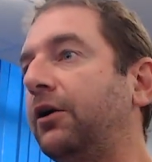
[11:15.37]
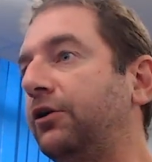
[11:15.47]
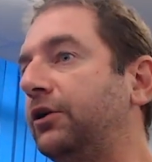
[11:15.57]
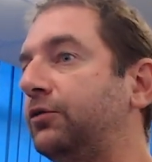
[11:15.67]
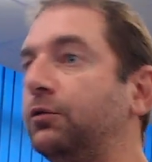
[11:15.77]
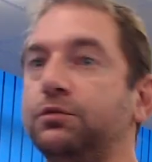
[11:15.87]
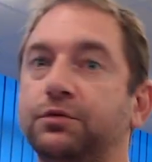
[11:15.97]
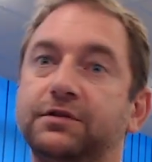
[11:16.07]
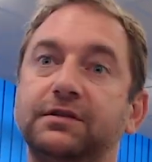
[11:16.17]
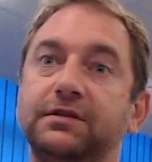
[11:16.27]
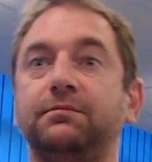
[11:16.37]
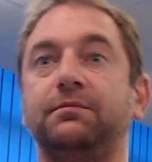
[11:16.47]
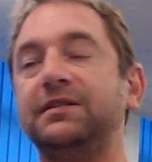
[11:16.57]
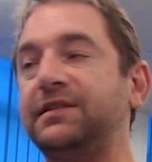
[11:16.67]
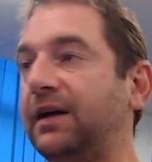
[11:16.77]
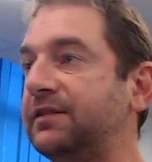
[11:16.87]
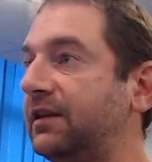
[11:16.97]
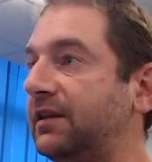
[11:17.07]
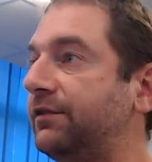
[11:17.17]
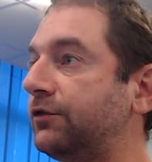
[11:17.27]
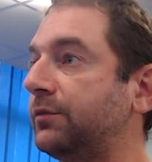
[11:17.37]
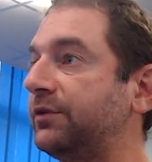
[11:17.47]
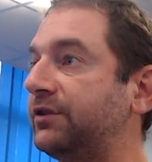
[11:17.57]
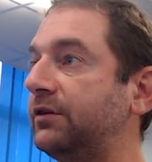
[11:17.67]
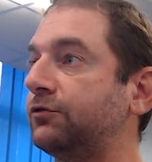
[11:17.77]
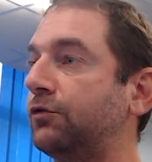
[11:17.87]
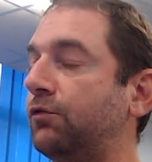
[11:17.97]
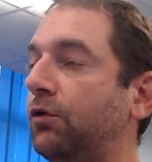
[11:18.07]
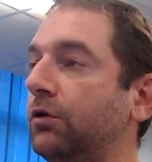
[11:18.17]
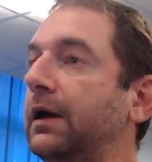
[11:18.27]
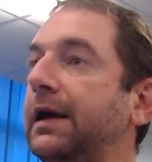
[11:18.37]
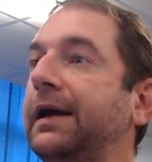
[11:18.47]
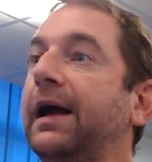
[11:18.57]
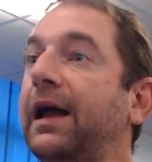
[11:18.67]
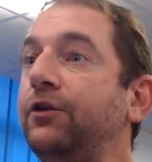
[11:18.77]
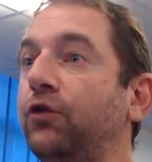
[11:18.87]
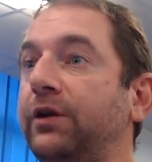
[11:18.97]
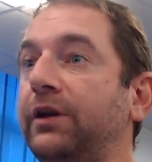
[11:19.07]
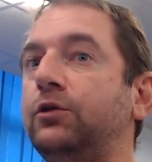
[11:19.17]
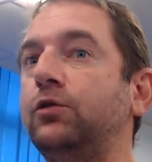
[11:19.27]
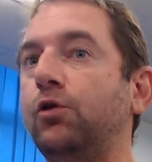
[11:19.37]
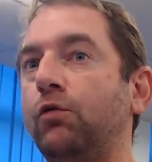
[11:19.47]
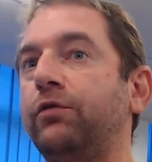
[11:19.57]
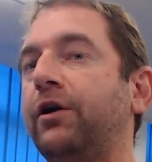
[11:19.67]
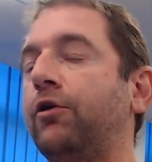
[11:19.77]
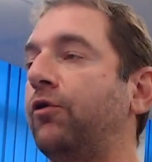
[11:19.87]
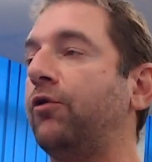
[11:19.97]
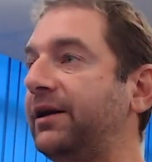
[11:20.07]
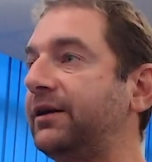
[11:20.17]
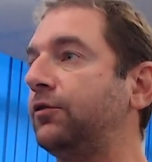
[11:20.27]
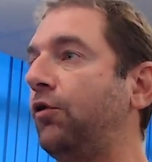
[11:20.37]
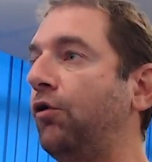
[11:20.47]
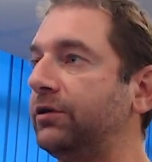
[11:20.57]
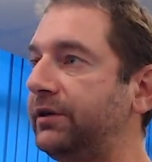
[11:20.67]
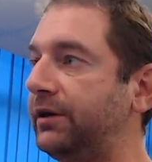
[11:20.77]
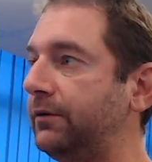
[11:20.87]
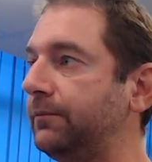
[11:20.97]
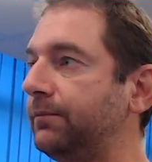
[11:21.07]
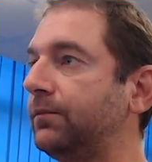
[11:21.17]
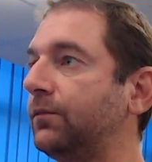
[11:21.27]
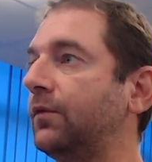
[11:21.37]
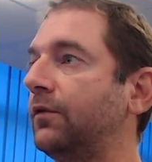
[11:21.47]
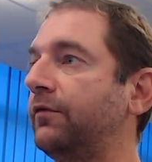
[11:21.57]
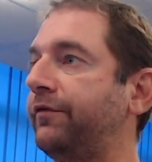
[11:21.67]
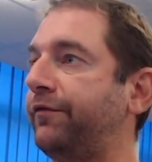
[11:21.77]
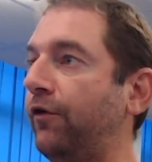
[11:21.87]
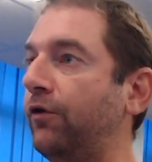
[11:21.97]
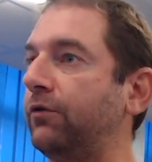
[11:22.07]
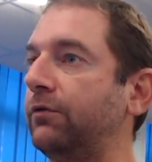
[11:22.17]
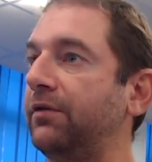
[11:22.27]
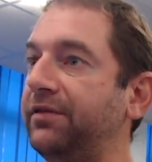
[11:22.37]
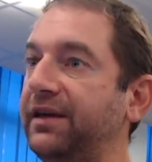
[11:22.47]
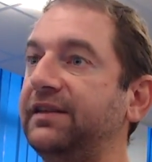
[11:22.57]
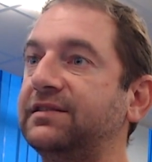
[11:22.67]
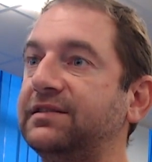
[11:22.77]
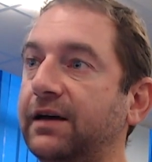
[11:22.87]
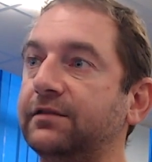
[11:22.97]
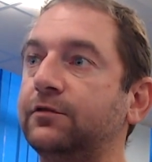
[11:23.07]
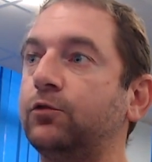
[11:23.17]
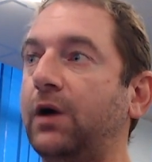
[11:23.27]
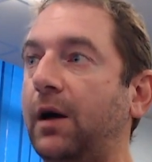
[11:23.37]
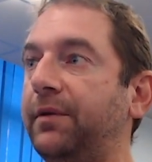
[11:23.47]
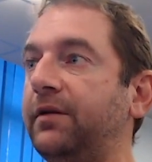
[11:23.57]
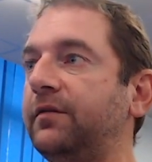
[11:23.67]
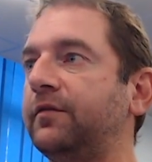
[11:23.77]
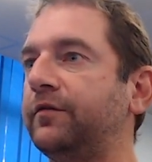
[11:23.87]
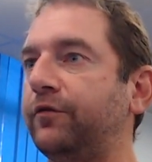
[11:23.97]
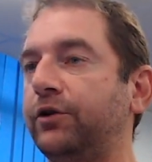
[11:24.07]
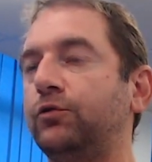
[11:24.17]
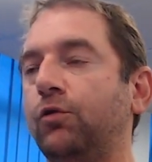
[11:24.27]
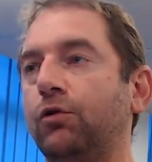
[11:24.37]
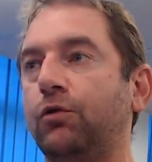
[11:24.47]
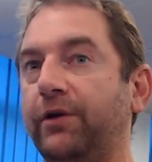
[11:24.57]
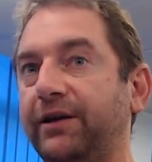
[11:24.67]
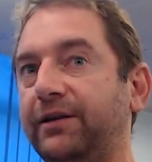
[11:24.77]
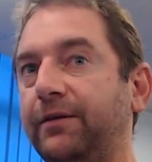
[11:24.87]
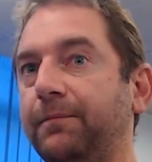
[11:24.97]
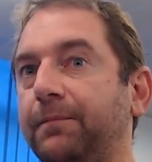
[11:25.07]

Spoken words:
you need to instantiate the virtual machine and so on. And you need to know the correct order for these tasks to happen for it to work correctly.